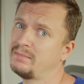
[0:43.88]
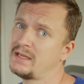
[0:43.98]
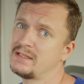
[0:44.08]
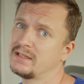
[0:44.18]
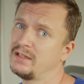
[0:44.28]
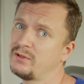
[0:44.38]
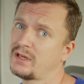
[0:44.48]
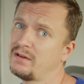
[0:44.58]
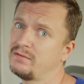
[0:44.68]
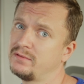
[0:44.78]
basically you
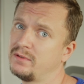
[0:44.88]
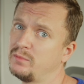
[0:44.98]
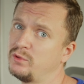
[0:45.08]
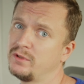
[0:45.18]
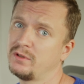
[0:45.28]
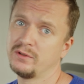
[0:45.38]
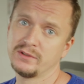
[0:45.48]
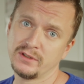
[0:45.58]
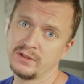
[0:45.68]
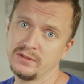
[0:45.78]
have a movie
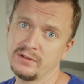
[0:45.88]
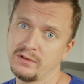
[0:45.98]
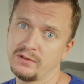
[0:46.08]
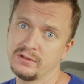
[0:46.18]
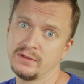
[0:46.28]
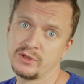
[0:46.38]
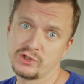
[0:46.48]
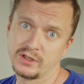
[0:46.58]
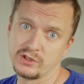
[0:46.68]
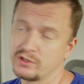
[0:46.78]
only in your
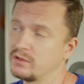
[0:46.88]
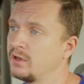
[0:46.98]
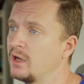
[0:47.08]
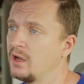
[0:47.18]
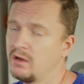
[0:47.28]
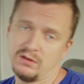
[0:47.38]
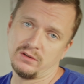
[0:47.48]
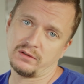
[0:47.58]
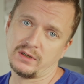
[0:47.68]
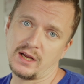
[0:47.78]
imagination
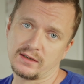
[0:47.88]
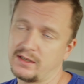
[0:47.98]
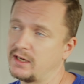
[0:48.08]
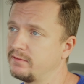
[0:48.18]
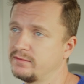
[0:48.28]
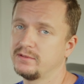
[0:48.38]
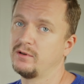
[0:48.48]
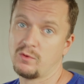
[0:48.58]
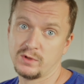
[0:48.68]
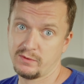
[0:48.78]
or hard drive
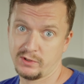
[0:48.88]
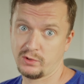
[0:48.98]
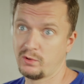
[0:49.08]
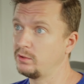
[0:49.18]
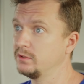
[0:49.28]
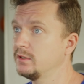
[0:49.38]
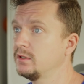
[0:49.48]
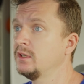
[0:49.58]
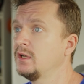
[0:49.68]
or whatever you hold it.